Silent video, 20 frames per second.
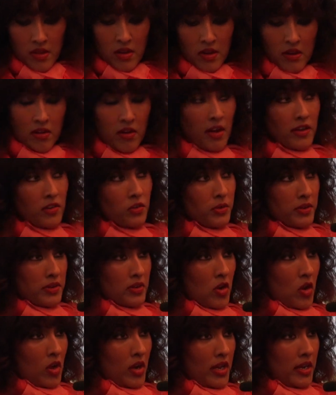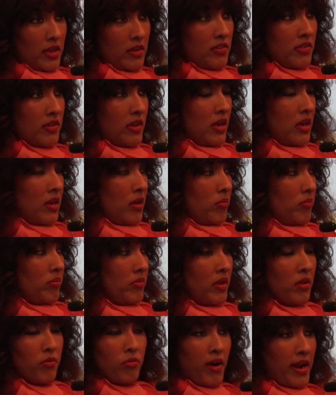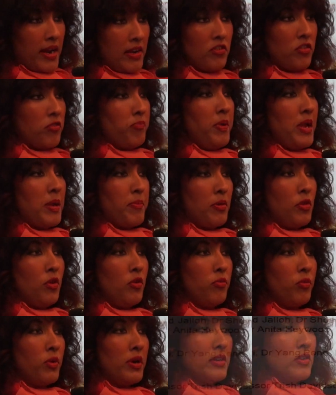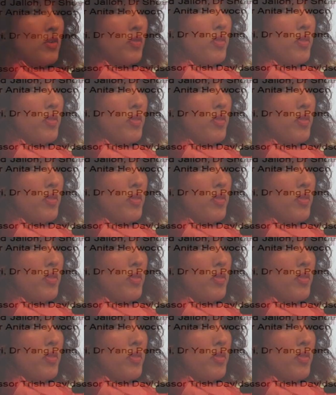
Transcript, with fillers: I'd like to acknowledge um, a range of people who've worked